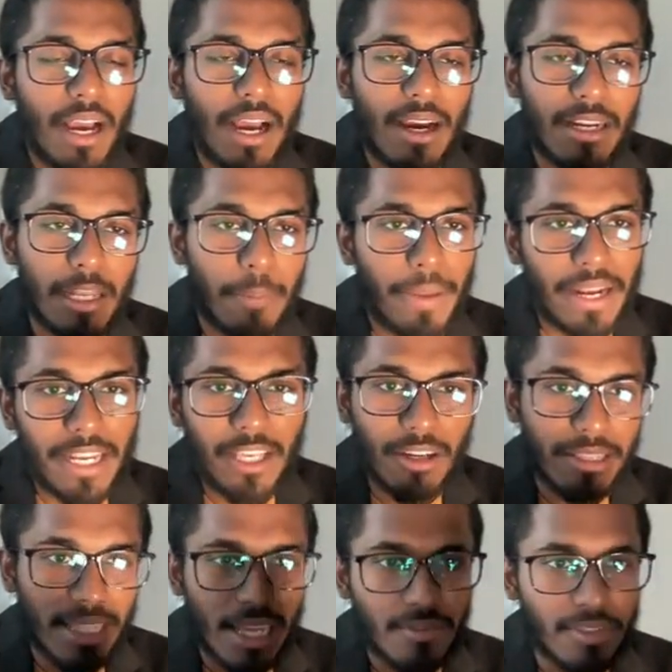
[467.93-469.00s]
Depending
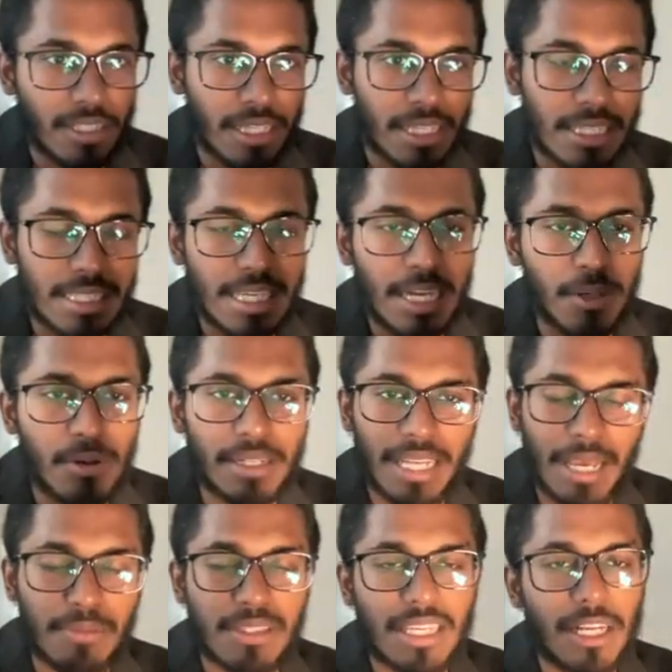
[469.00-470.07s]
on their working schedule,
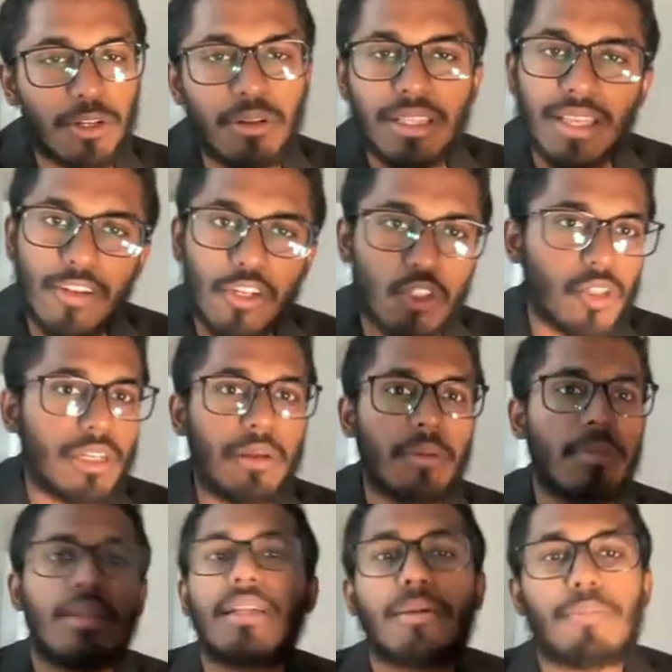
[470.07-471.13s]
time schedule, they will surely
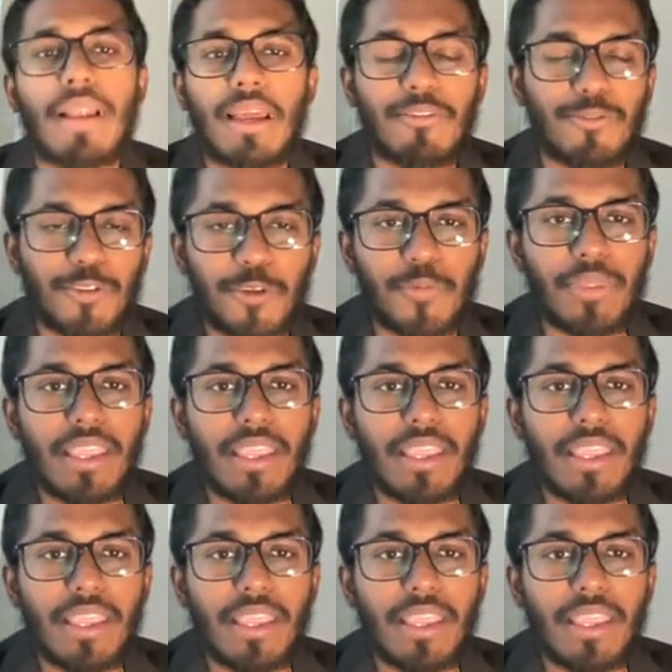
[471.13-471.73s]
be replying for you.